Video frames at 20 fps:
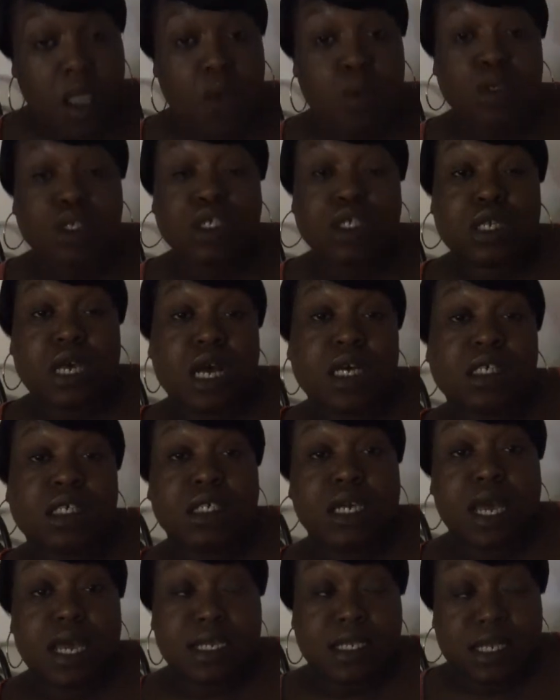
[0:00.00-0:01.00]
which is all
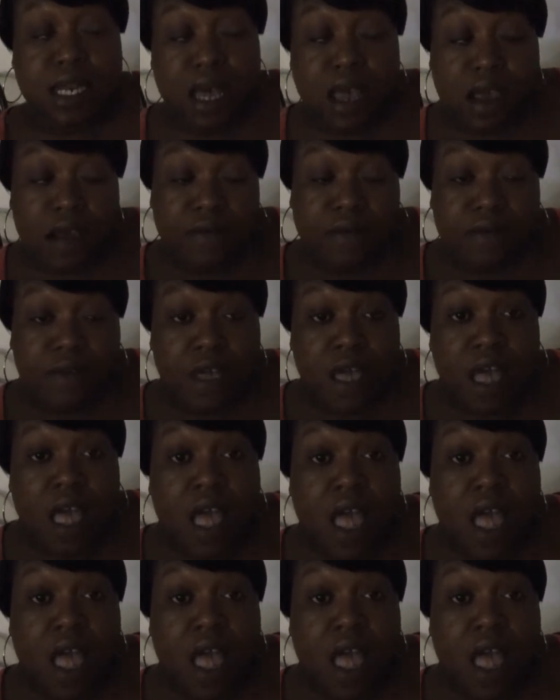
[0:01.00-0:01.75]
she has left.